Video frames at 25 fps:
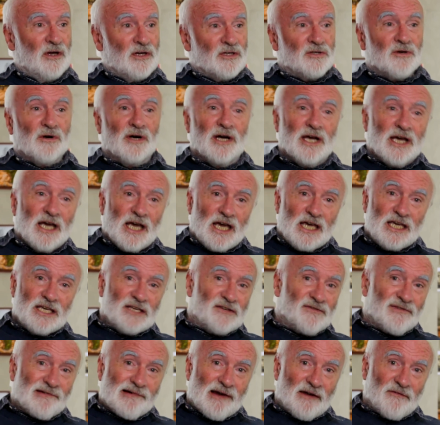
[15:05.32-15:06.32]
So
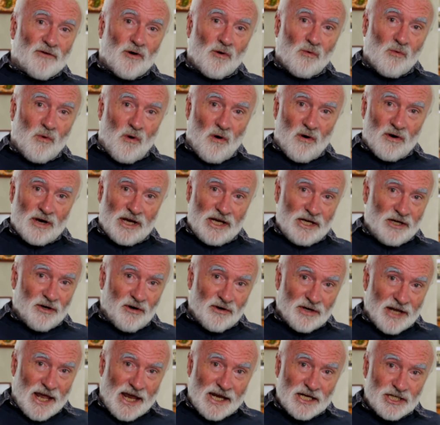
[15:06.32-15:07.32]
he's forever walking
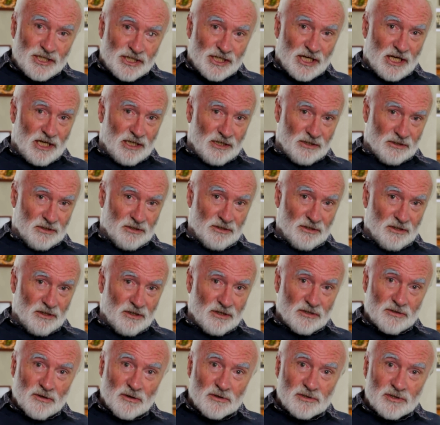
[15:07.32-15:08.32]
on eggshells
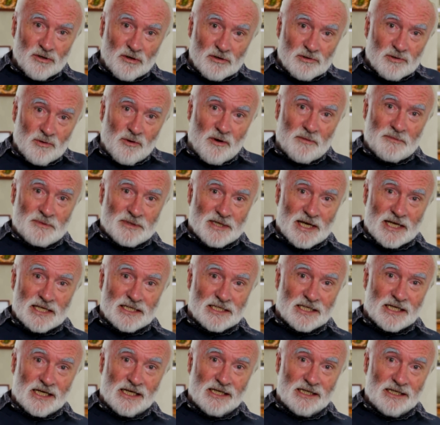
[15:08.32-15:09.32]
so as not to
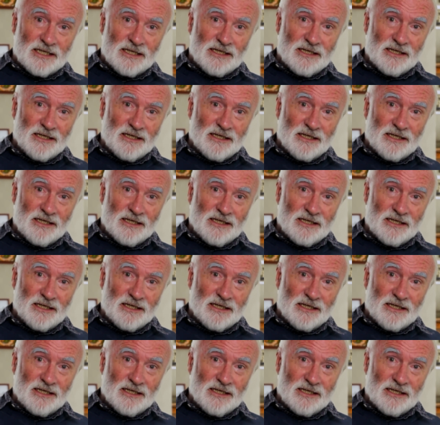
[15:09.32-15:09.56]
upset her.